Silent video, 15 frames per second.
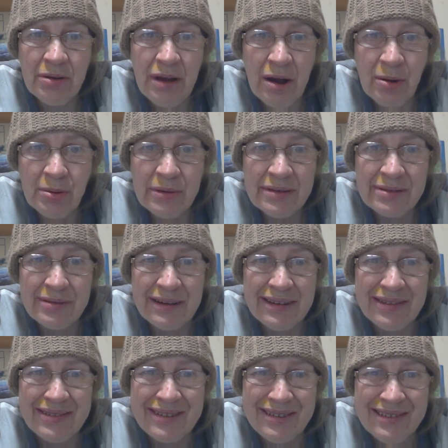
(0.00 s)
The oldest one,
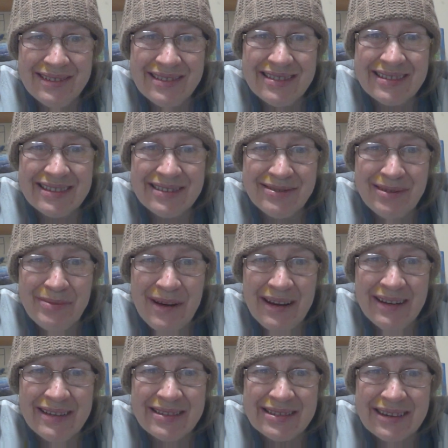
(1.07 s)
of course, rebellious